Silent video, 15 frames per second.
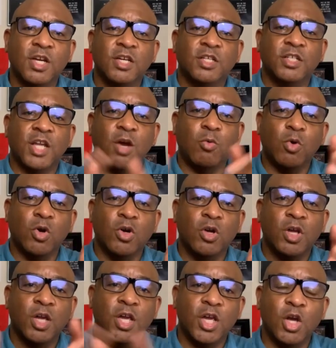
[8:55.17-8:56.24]
that will
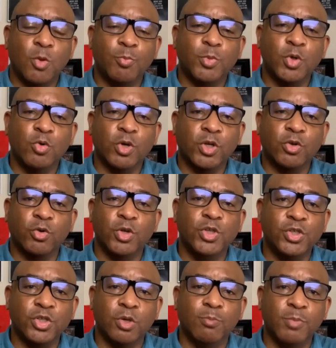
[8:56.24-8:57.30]
help you increase
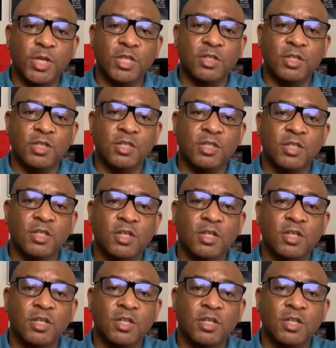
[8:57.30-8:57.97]
your business